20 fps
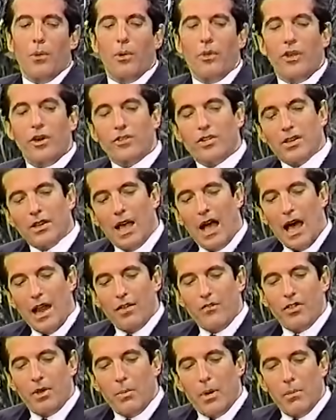Well, there's a
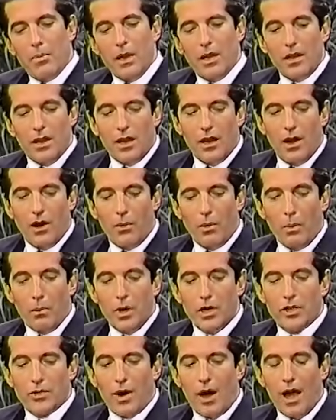lot of them. I mean, you know,
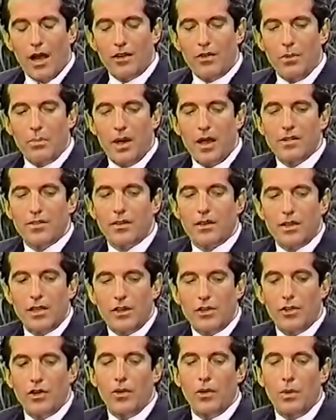we tried to
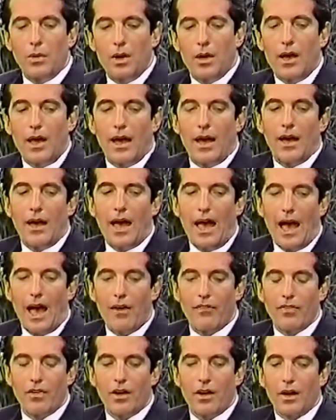basically do
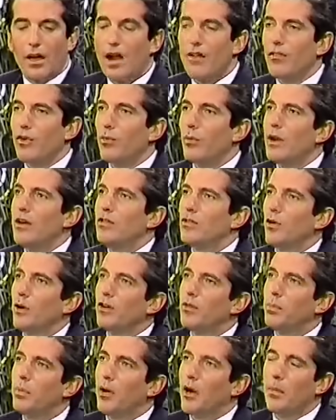have a kind of a
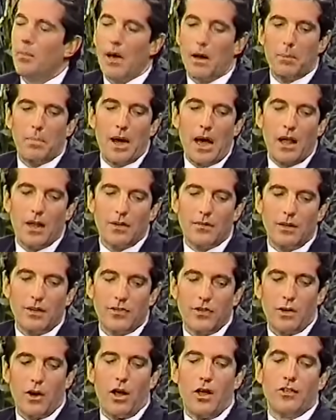resource book about
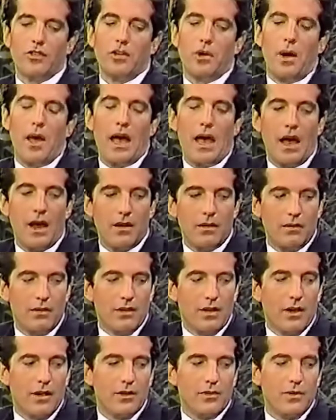politics that also had
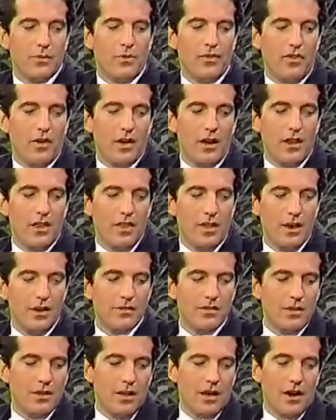uh, some funny
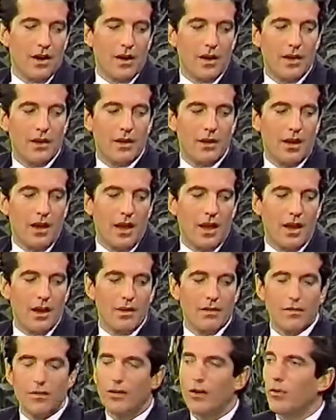things in there, and
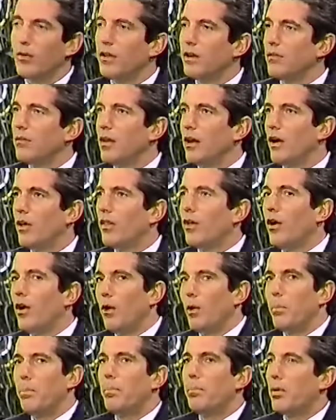and so that you know the
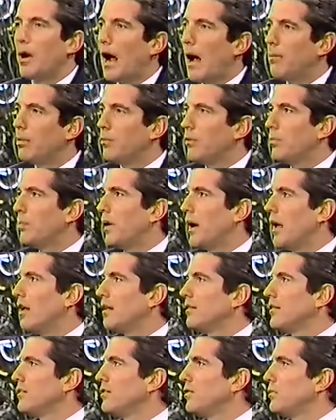whole problem with
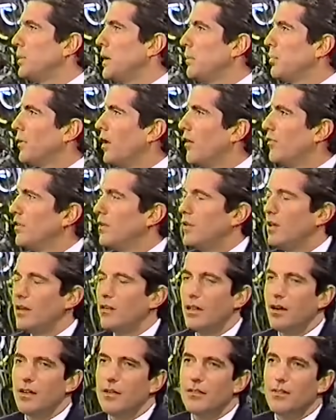politics is people often
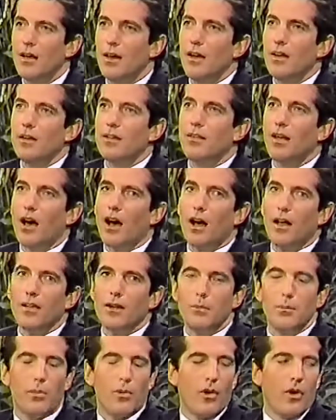think that it's
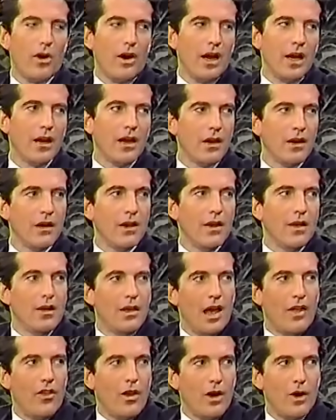dull and boring, and
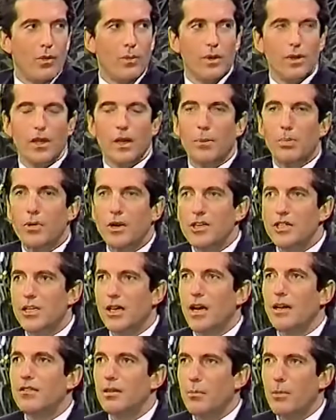right. and they don't really
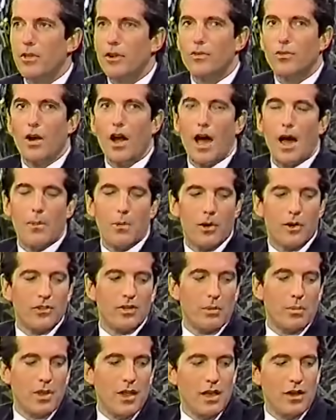appreciate some of the drama or
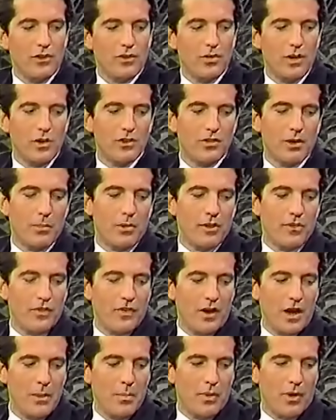some of the history or some of the
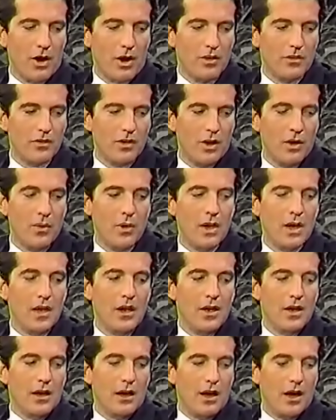funny parts. So
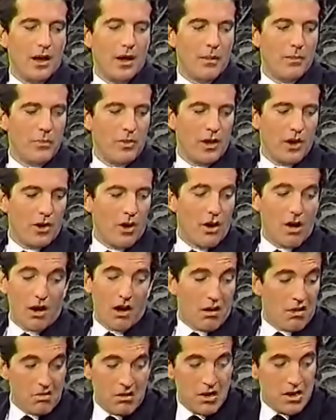um, there
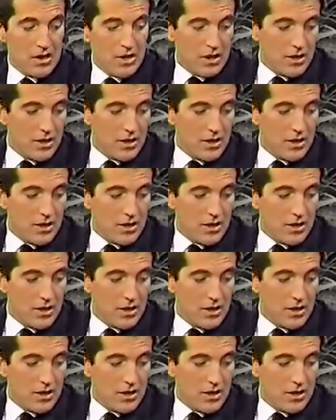are.